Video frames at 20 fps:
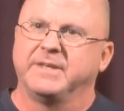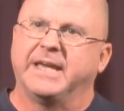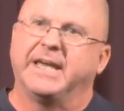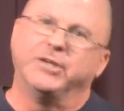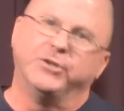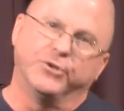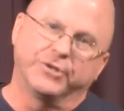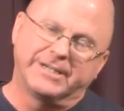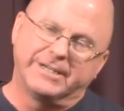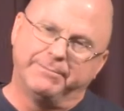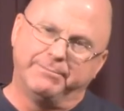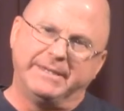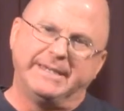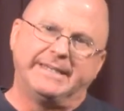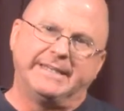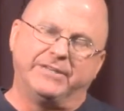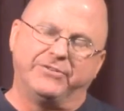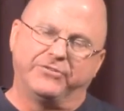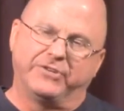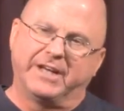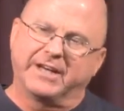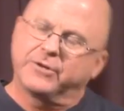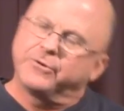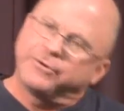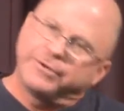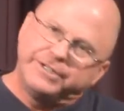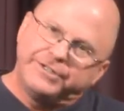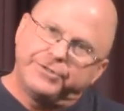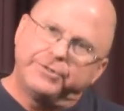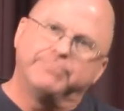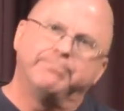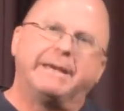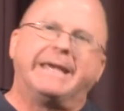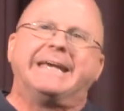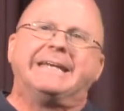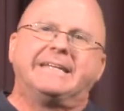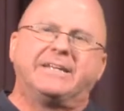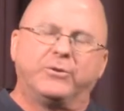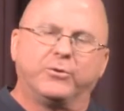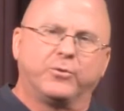And you're committed. You're not going to
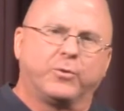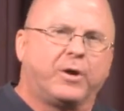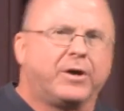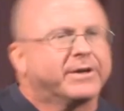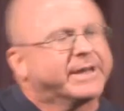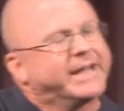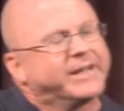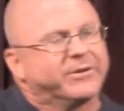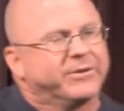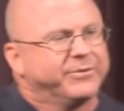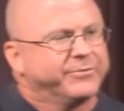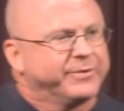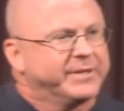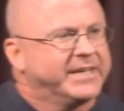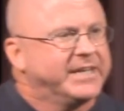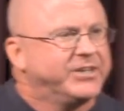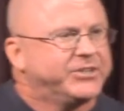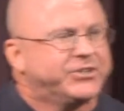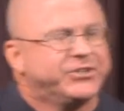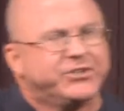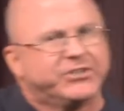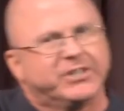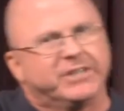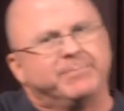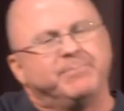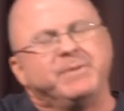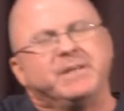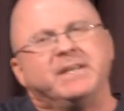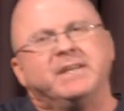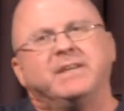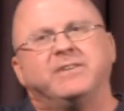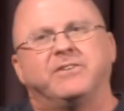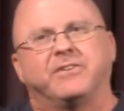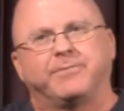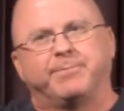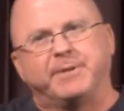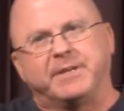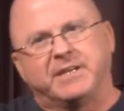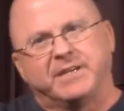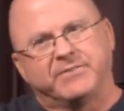abandon or walk out on the relationship
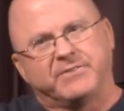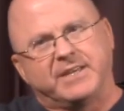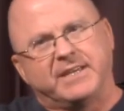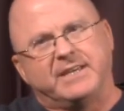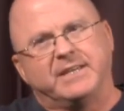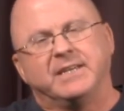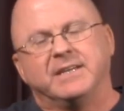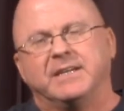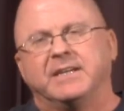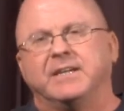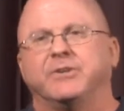just because a